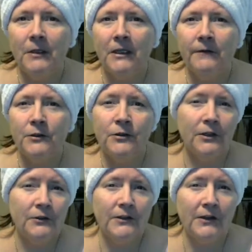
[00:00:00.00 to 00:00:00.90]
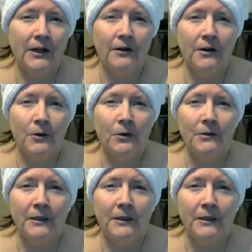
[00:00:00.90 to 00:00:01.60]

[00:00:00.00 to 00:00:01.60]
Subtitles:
not even sure I trust Kerrygold.